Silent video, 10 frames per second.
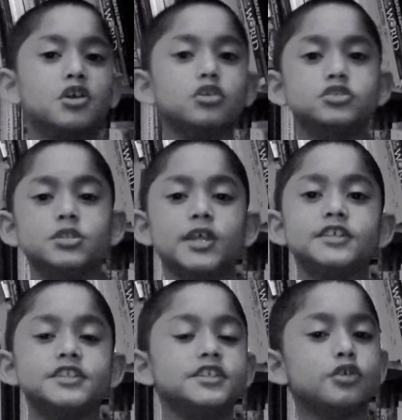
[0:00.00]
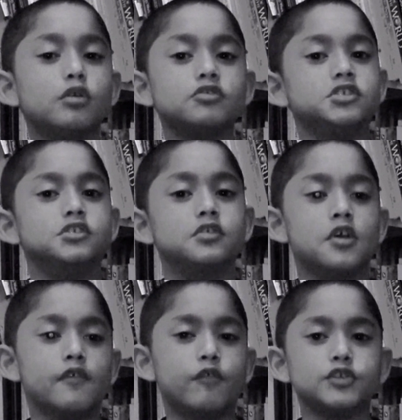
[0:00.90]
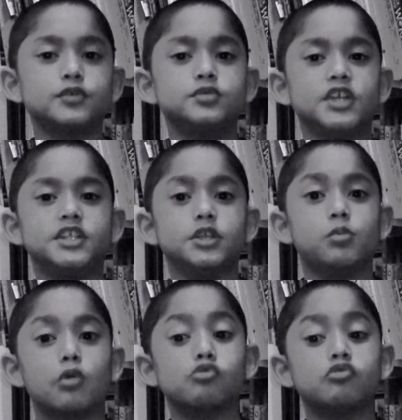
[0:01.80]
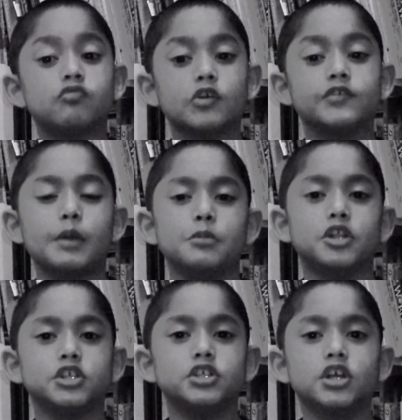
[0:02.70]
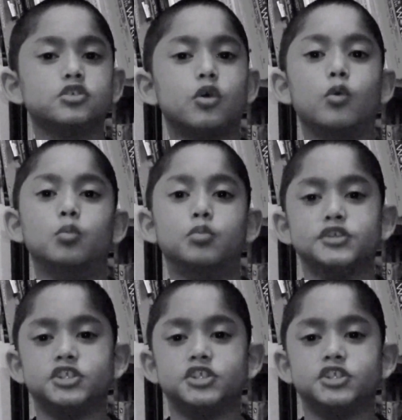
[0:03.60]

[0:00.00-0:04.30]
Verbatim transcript: because this is our fossil dated one hundred forty-five million years ago,